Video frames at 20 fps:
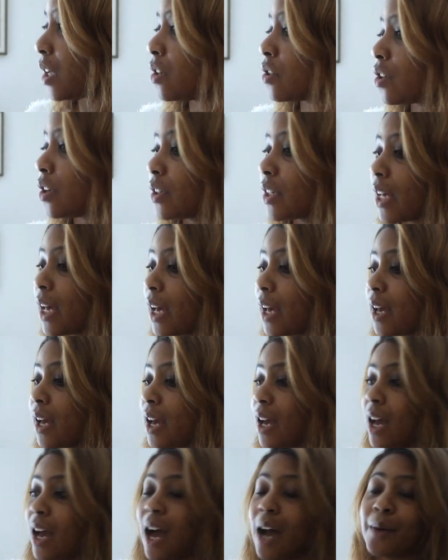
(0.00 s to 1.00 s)
So yeah,
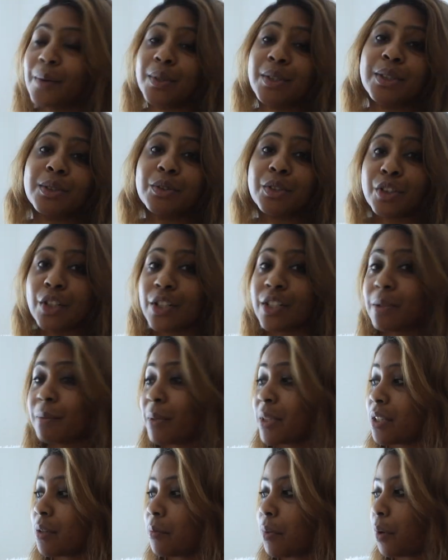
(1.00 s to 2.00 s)
I will still show you some
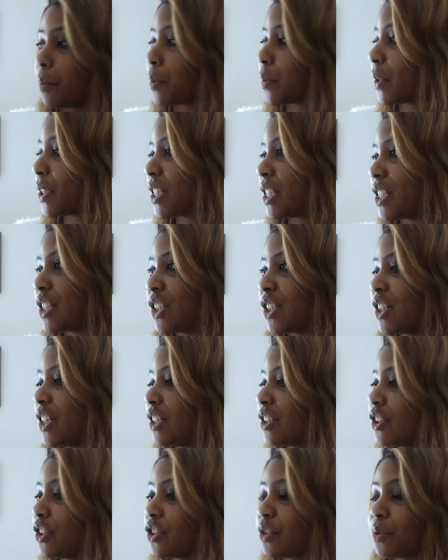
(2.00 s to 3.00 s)
bits and bobs, but this is just
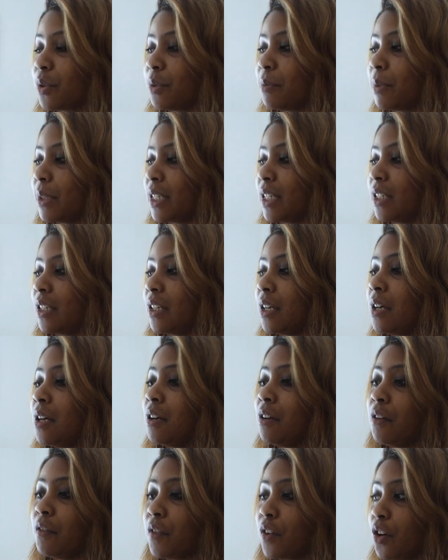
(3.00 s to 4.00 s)
literally just going to be
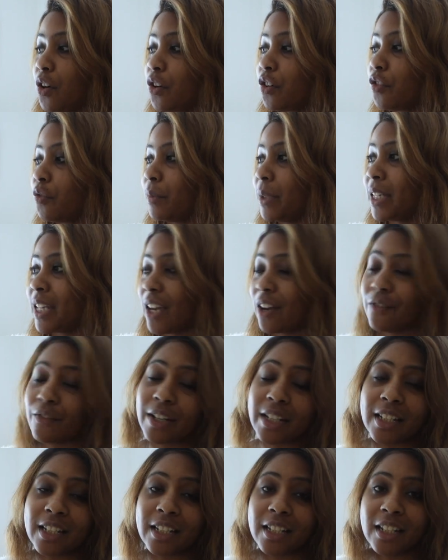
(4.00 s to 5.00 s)
a vlog of me getting
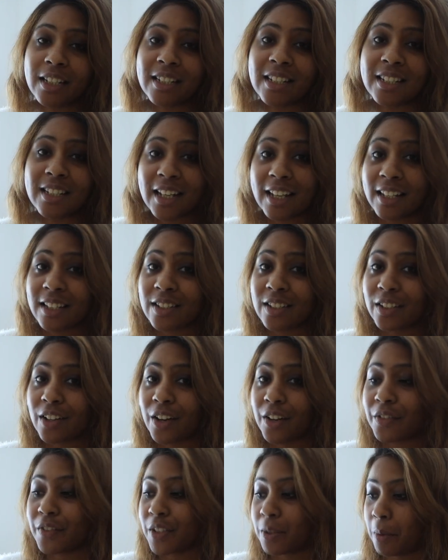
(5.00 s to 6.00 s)
ready today to
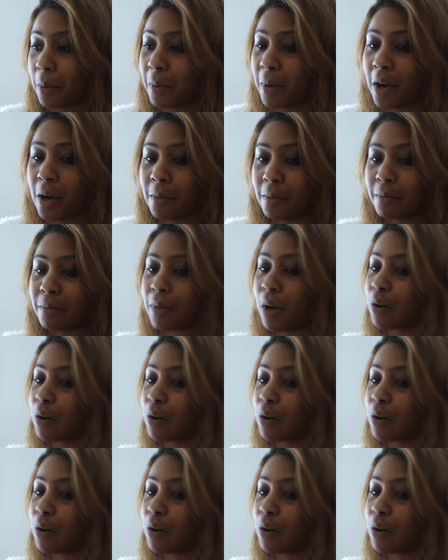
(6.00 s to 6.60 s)
go visit my mum.